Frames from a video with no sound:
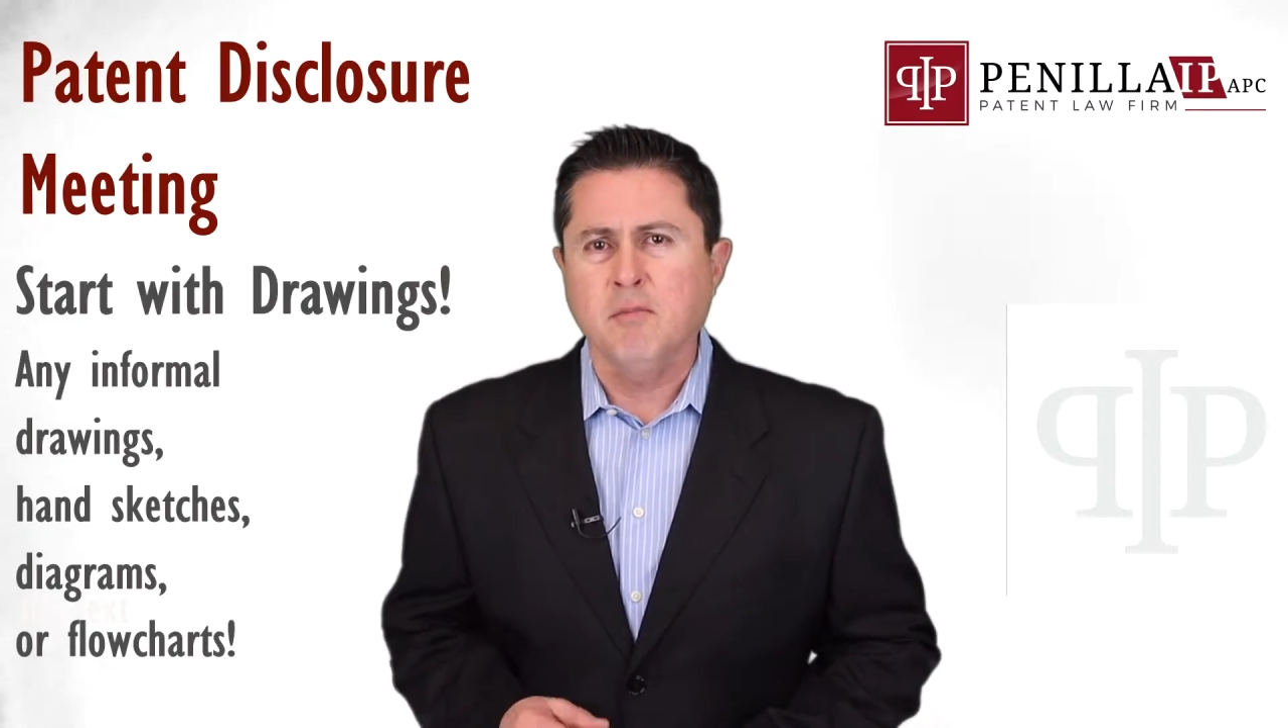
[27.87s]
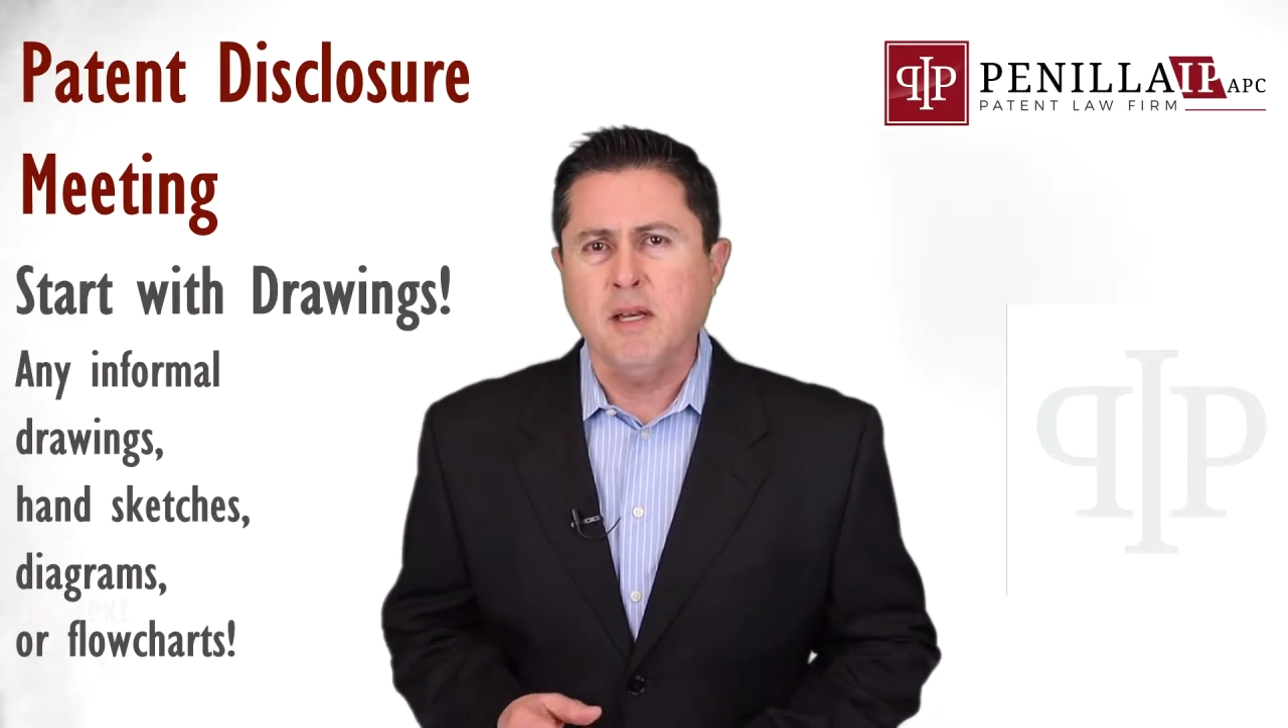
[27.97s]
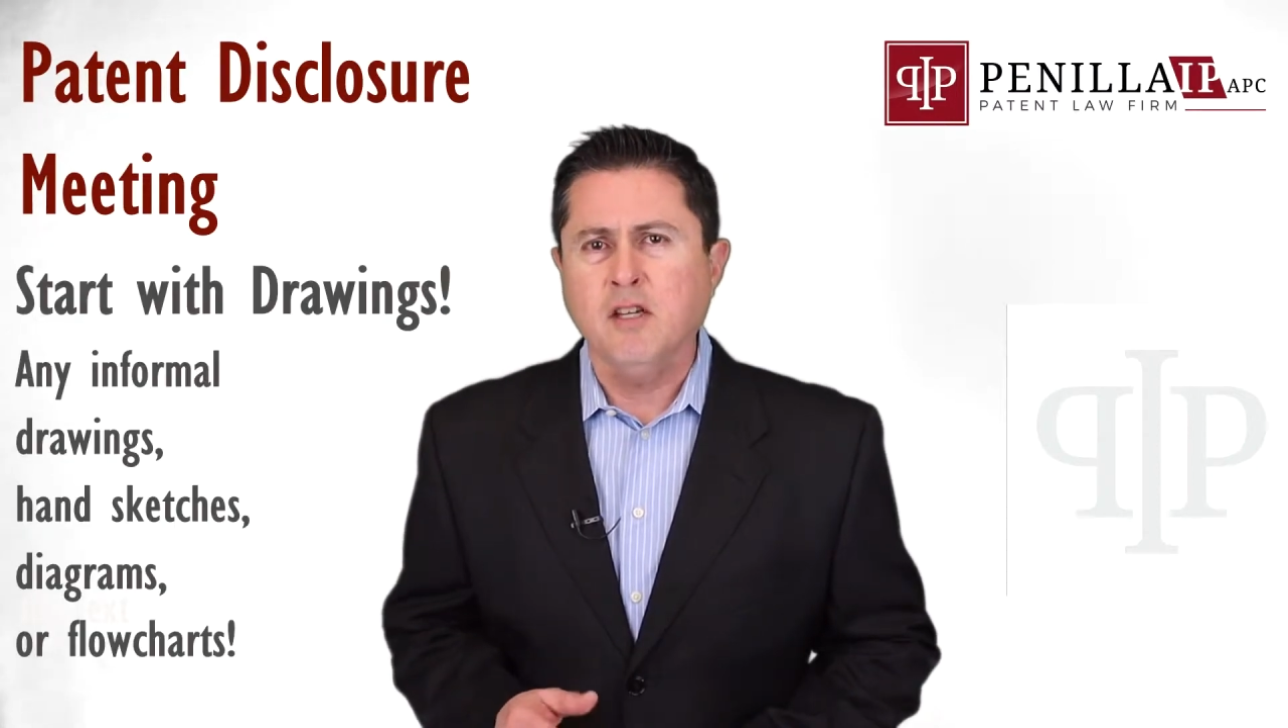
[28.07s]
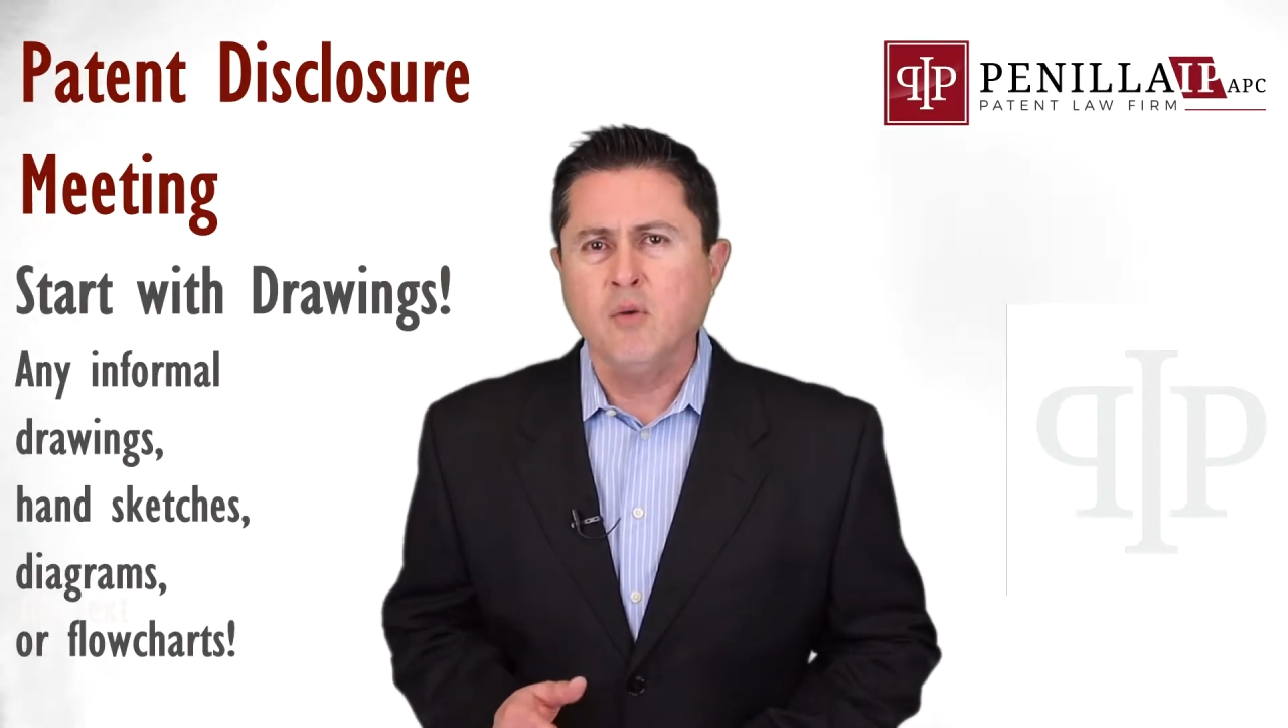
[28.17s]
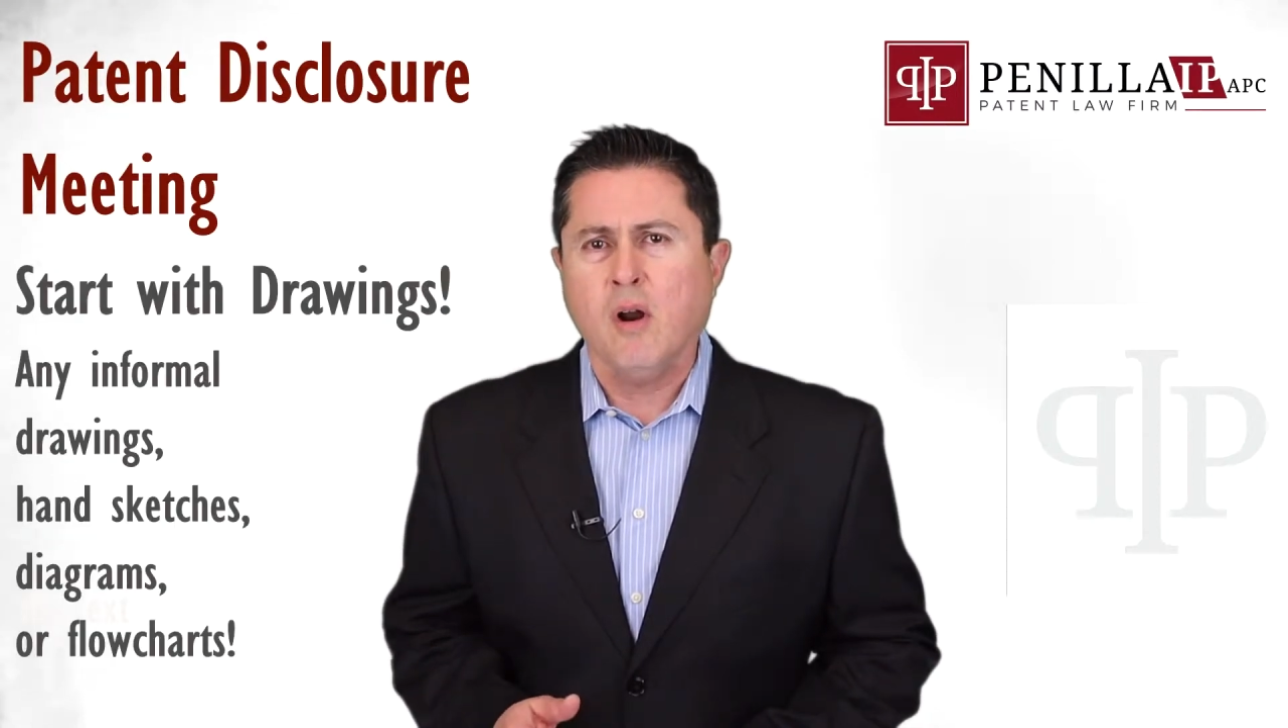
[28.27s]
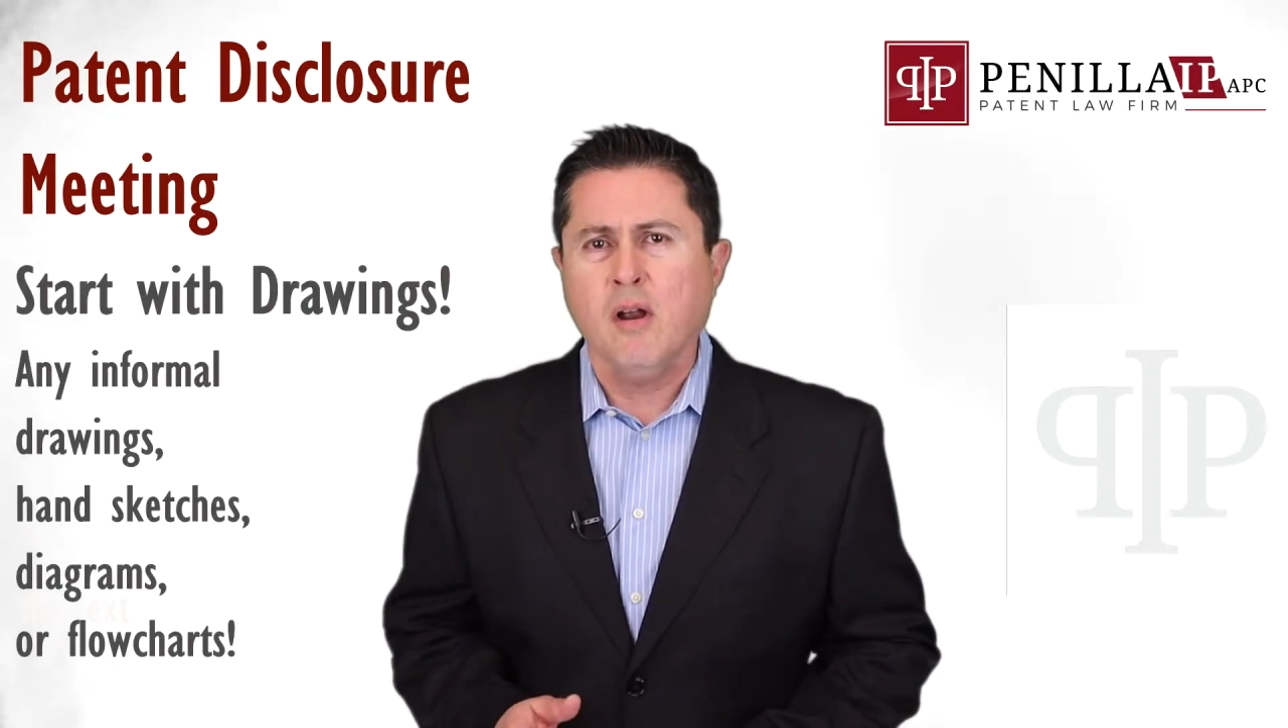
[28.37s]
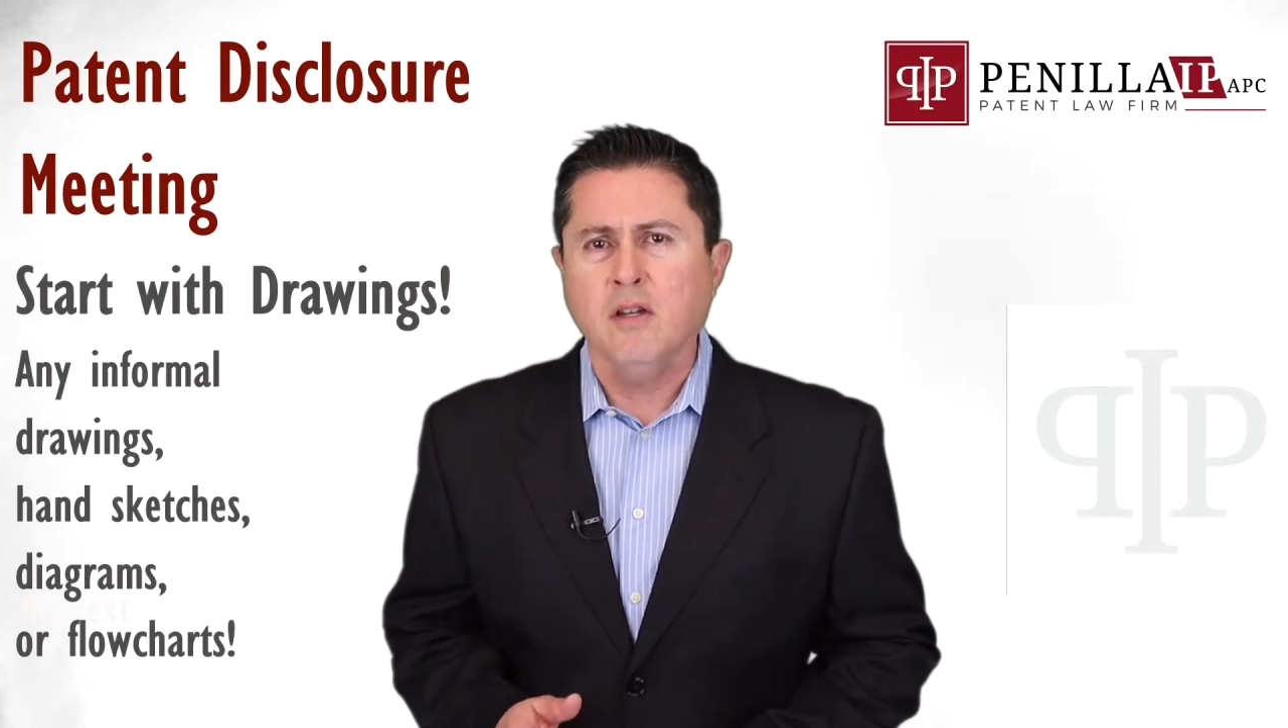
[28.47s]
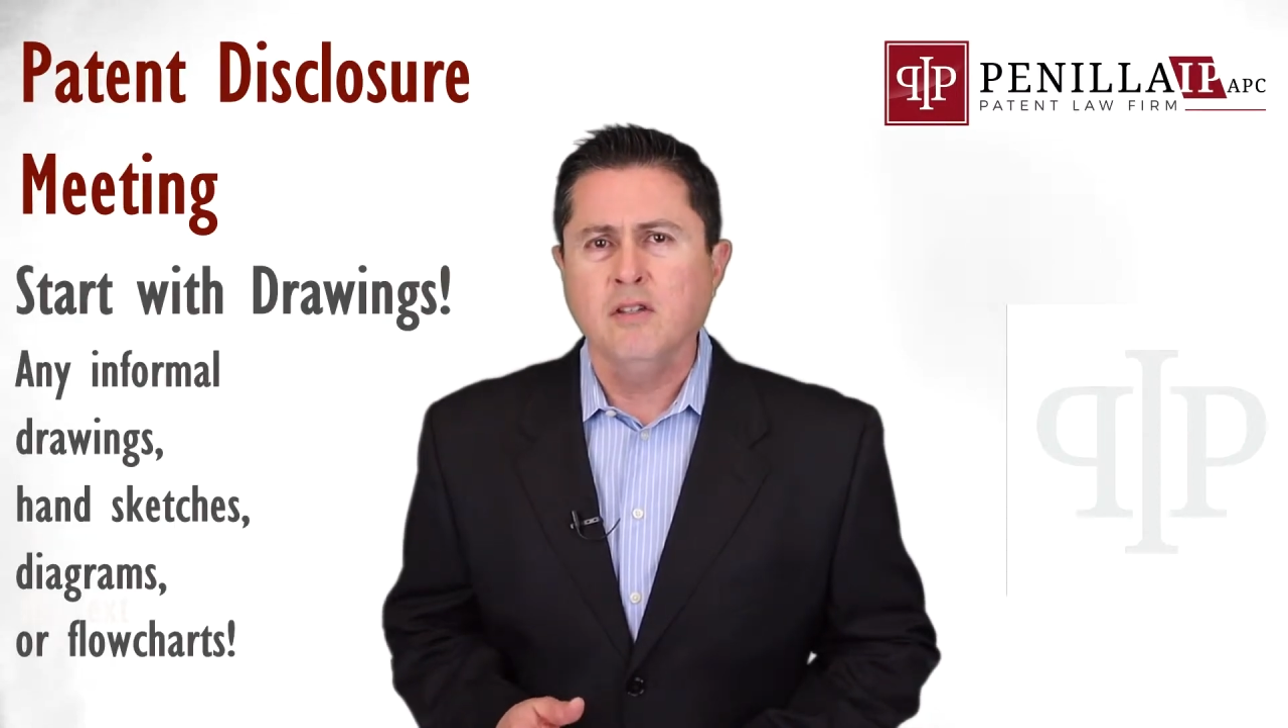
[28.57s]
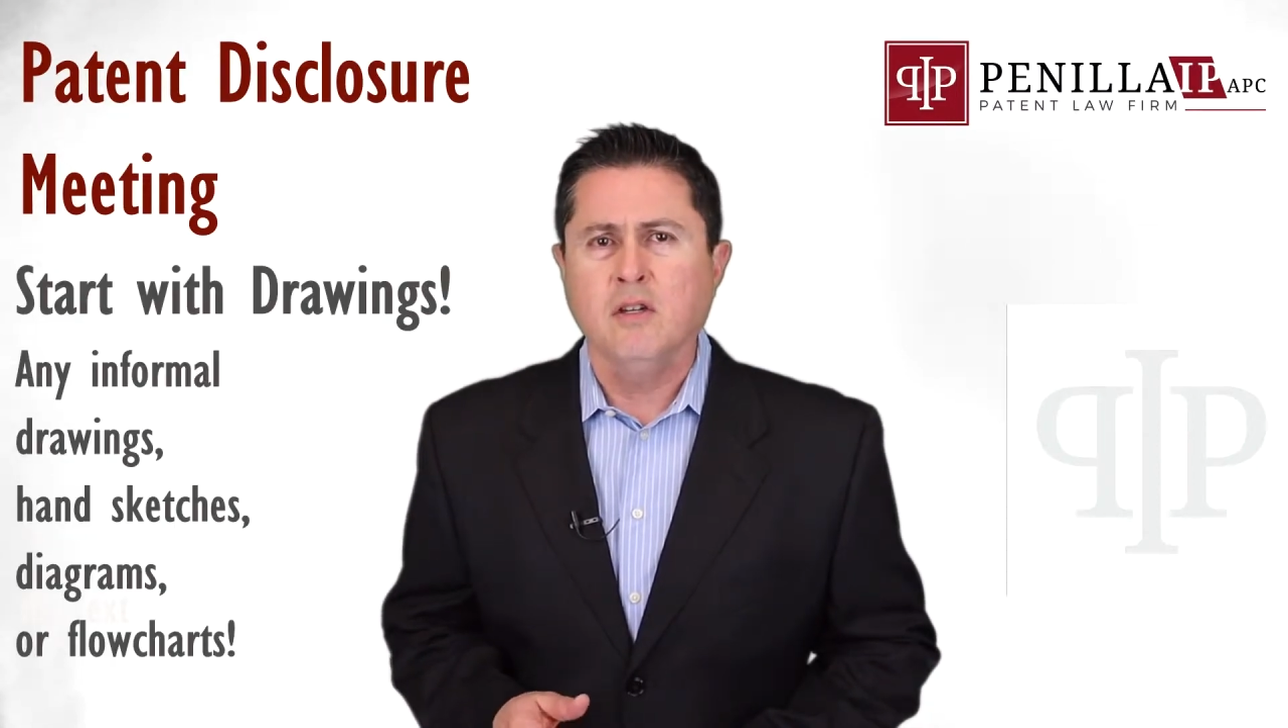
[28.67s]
many drawings